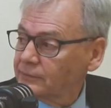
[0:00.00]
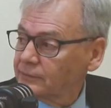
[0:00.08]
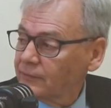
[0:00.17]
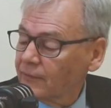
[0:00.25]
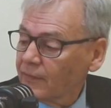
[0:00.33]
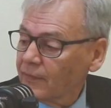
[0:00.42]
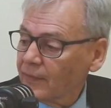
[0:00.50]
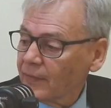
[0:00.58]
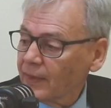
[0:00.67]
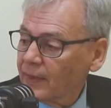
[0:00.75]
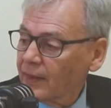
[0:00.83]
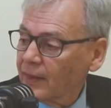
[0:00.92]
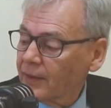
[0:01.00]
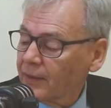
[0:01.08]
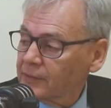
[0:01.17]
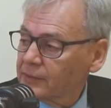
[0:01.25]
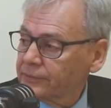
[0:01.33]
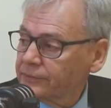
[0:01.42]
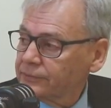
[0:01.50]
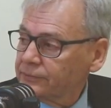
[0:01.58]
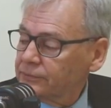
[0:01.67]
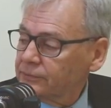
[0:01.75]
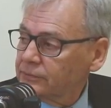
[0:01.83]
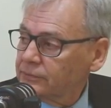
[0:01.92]

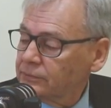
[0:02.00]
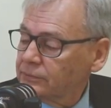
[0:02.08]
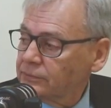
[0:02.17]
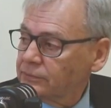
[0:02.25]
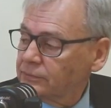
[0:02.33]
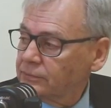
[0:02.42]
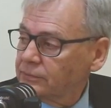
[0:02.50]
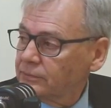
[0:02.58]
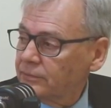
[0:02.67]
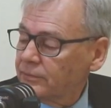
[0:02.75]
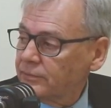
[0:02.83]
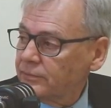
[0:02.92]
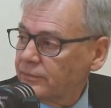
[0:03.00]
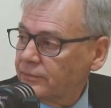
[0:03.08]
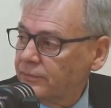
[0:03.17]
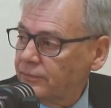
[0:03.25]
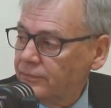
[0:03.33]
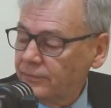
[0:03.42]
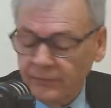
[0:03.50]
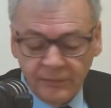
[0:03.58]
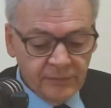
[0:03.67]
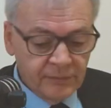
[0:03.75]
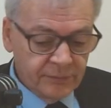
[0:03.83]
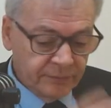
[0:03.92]

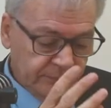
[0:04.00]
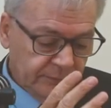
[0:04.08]
[no speech]